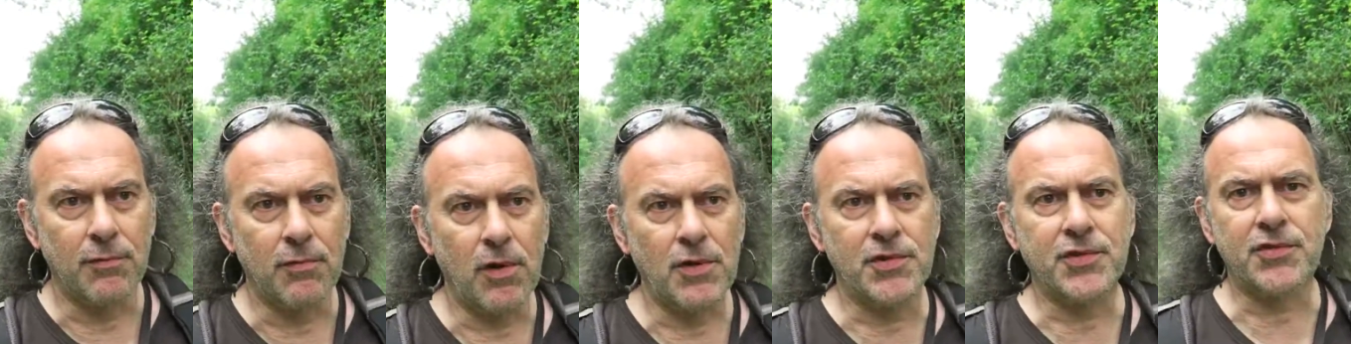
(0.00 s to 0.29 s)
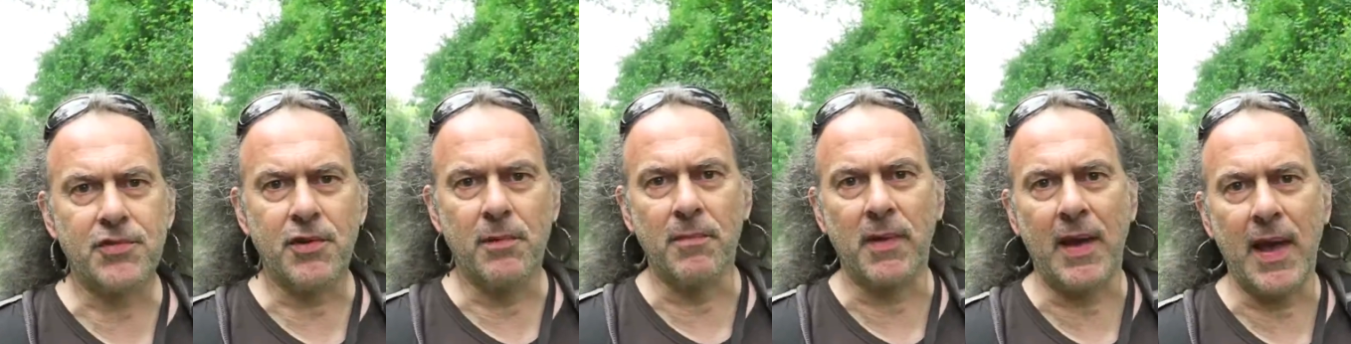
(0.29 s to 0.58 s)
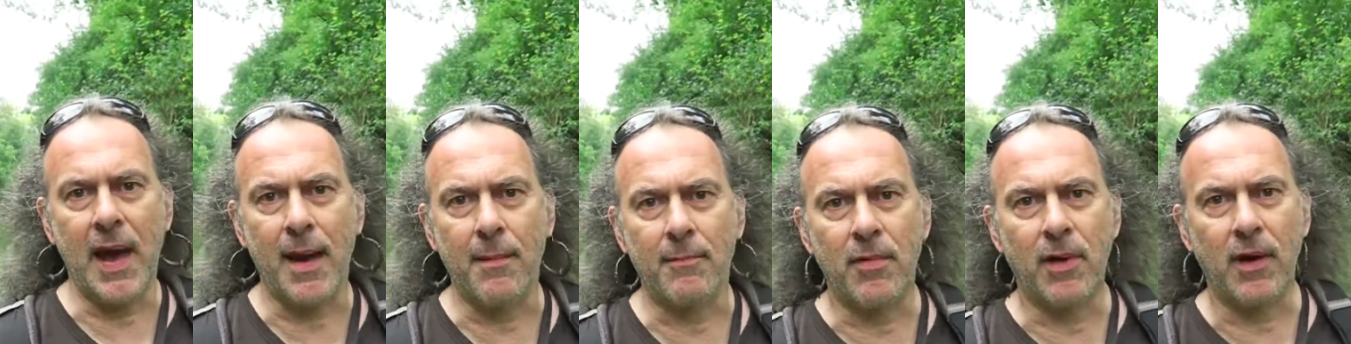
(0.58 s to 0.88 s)
rostrum
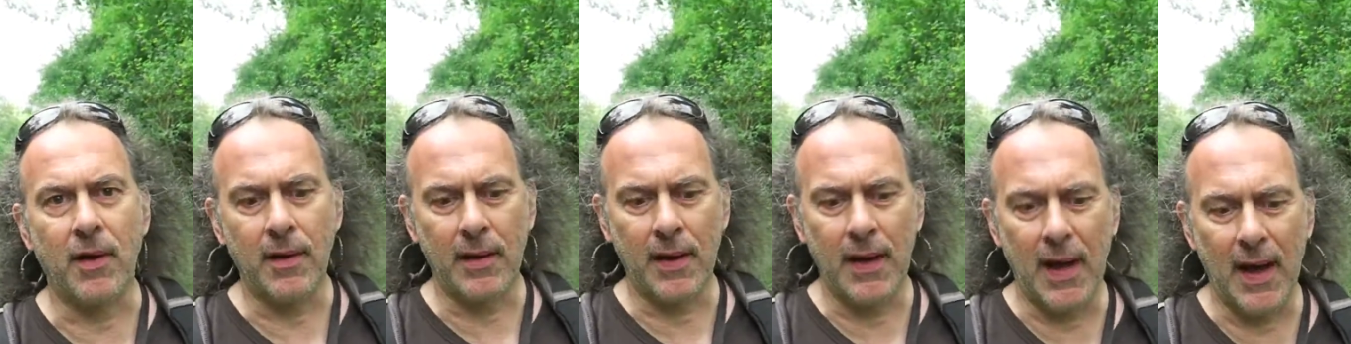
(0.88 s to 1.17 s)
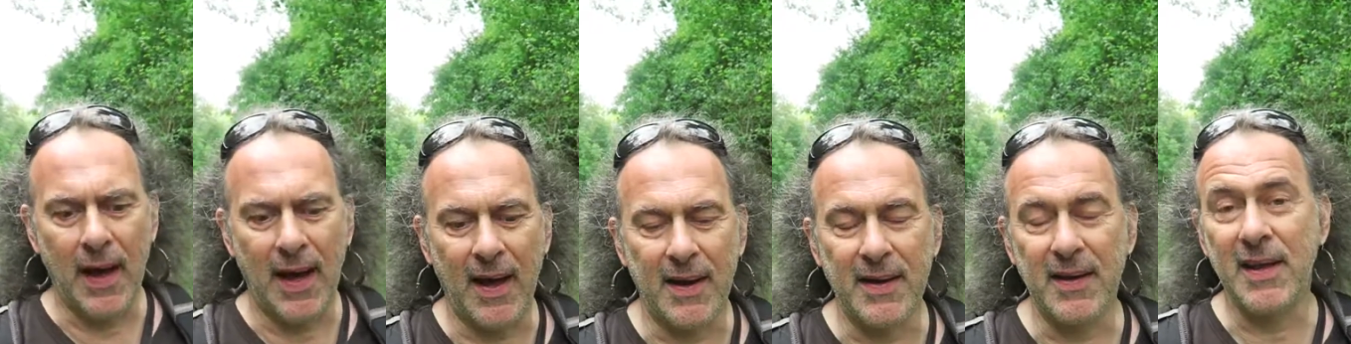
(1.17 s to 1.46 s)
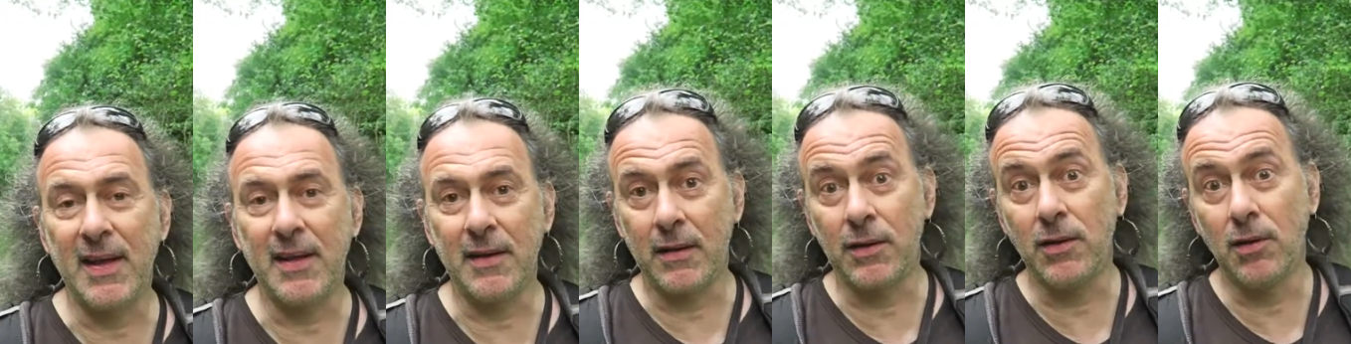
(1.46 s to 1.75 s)
camera,
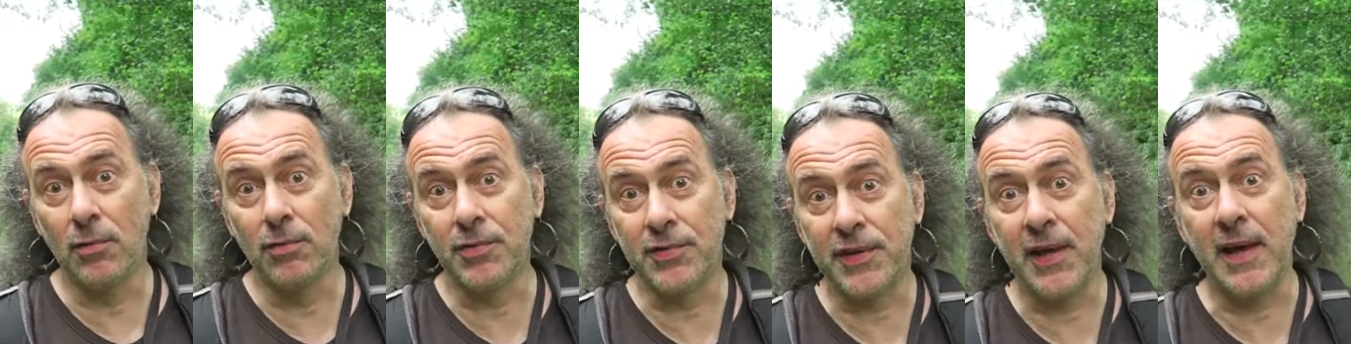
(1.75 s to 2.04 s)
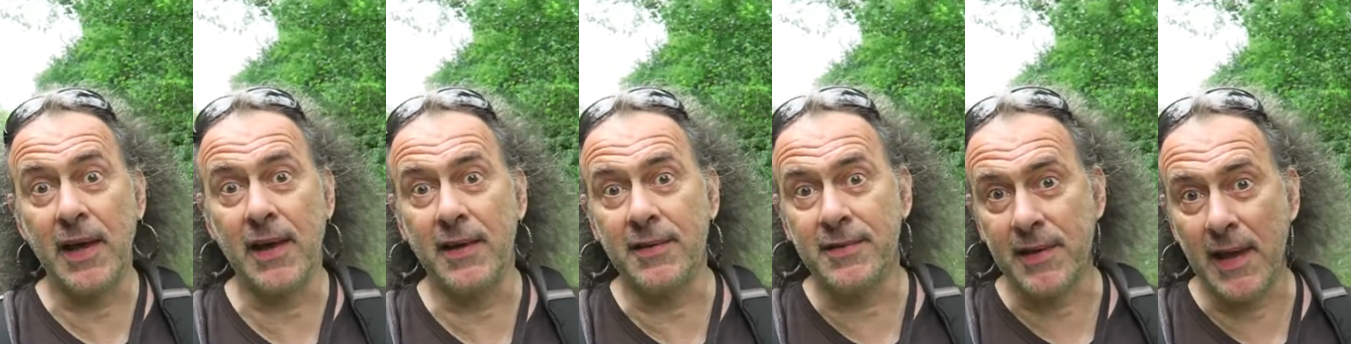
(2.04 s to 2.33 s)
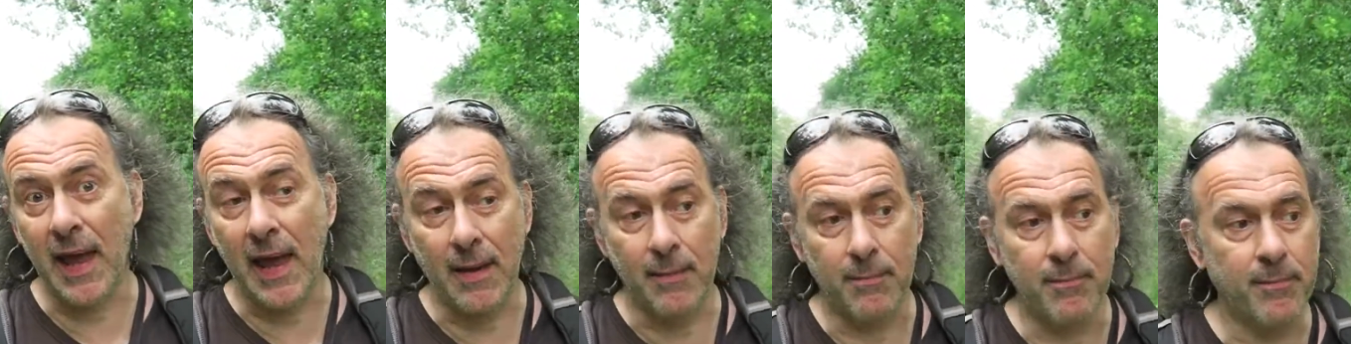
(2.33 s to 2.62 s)
and you'll see
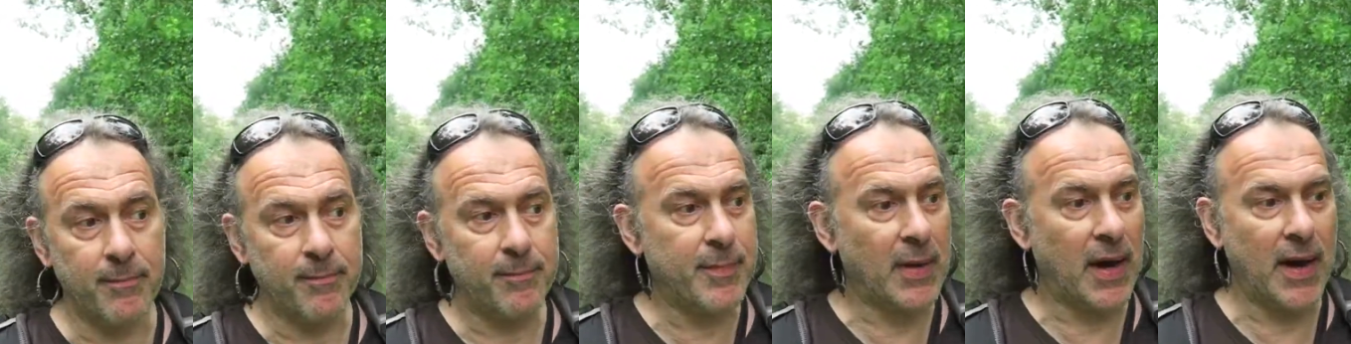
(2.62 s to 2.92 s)
his name,